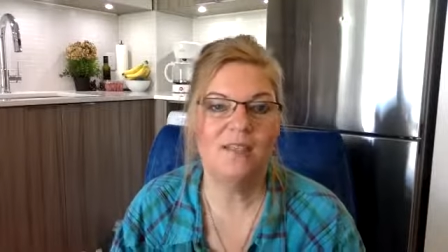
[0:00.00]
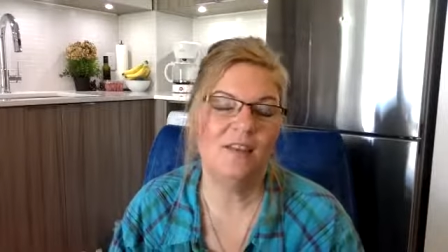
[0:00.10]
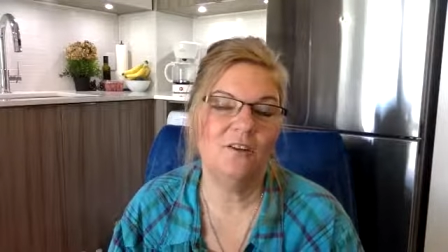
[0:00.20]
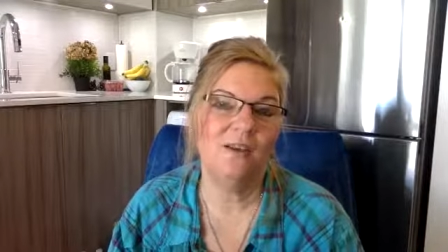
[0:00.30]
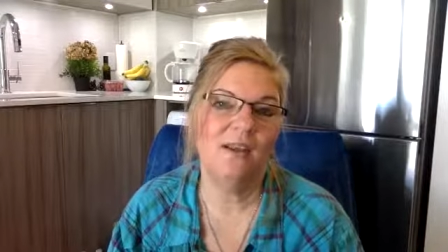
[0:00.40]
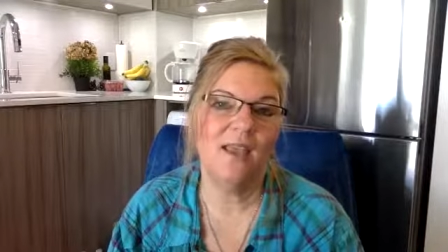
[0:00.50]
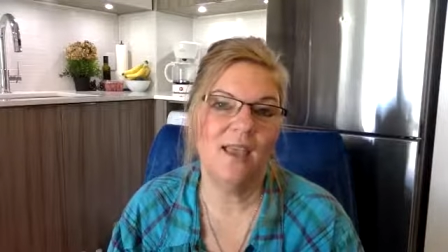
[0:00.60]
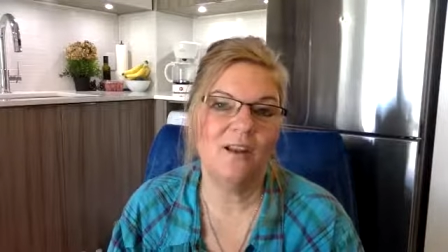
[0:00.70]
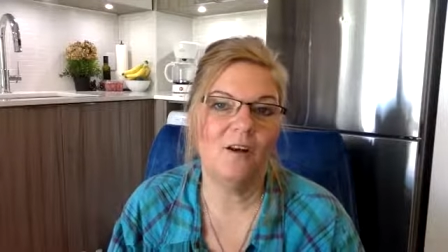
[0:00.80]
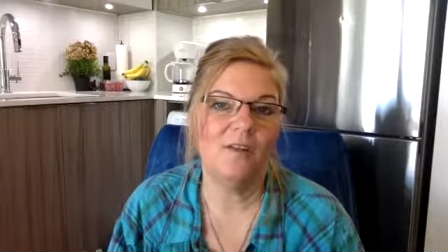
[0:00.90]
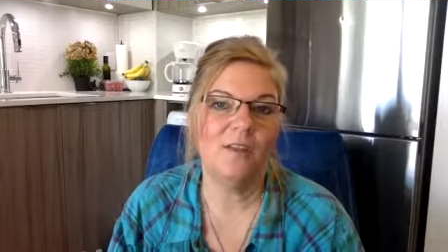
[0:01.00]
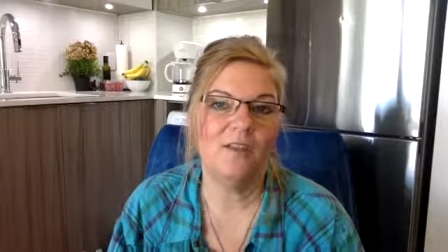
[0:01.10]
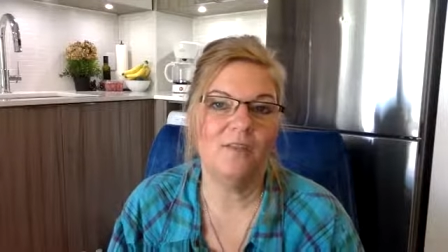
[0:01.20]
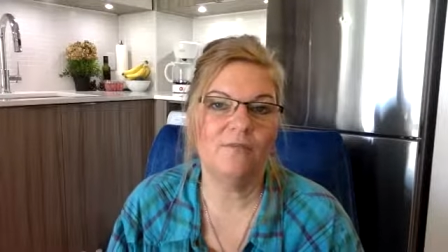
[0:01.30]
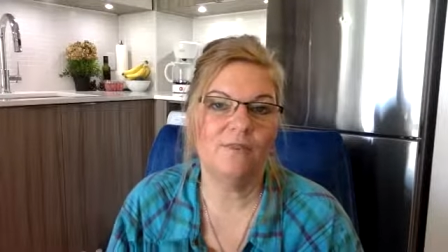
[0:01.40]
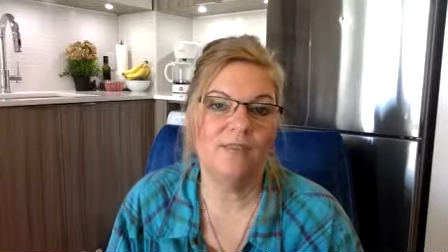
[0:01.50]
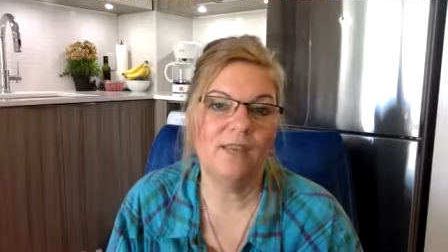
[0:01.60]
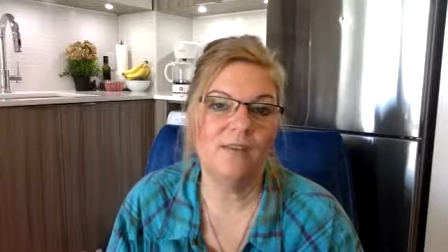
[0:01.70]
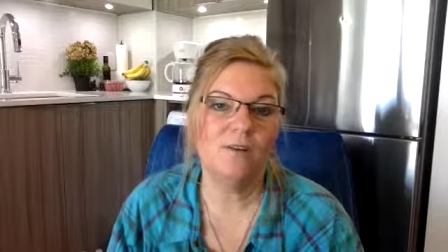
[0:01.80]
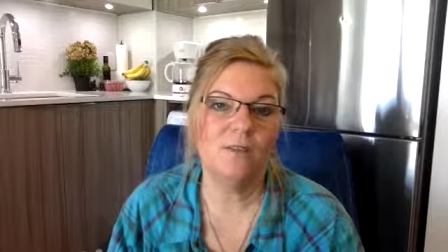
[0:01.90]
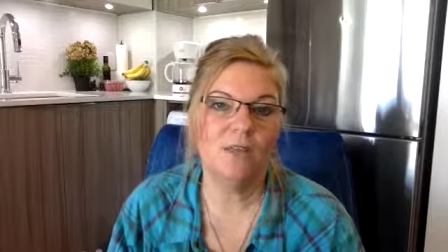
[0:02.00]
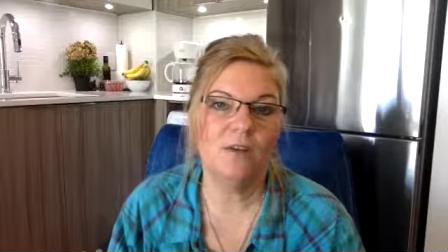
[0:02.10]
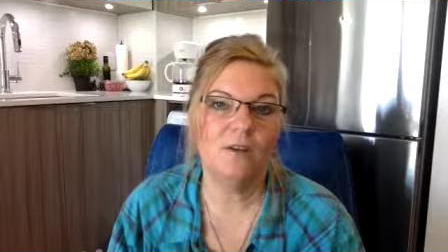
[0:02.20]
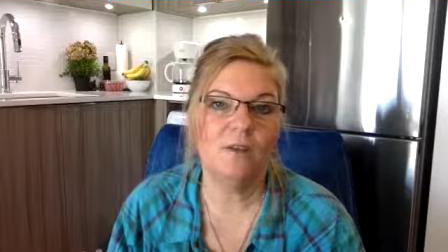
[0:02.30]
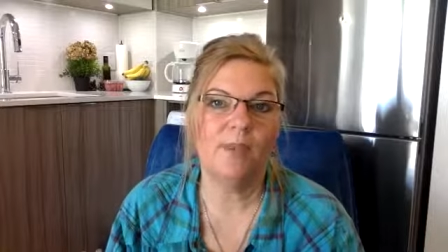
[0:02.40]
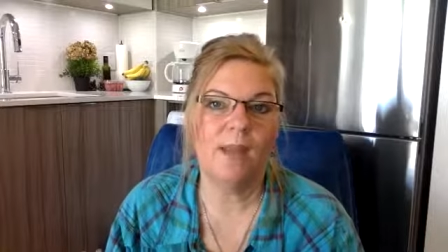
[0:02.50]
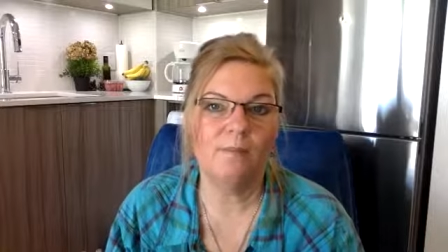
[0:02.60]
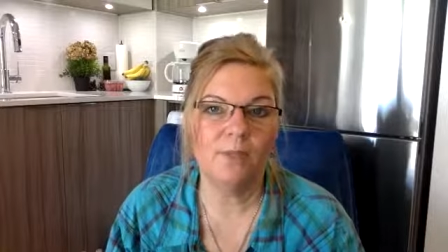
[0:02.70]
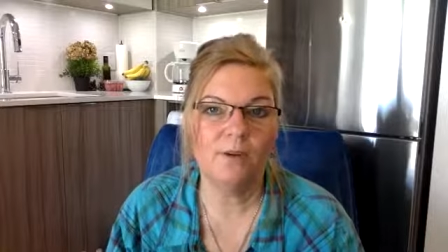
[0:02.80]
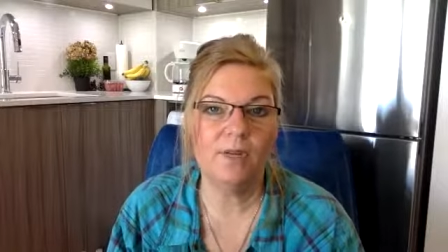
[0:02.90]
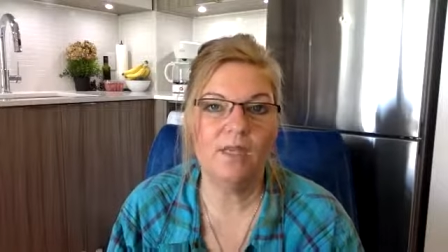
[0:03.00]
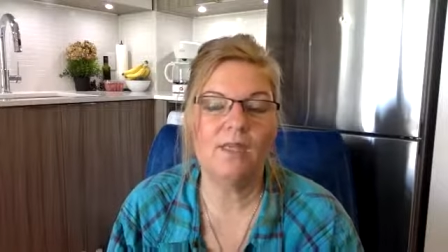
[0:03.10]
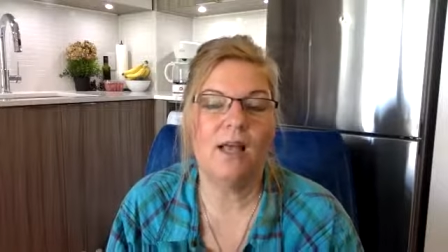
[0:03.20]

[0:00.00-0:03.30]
Then you're going to get all the other free videos that are going to be uploaded.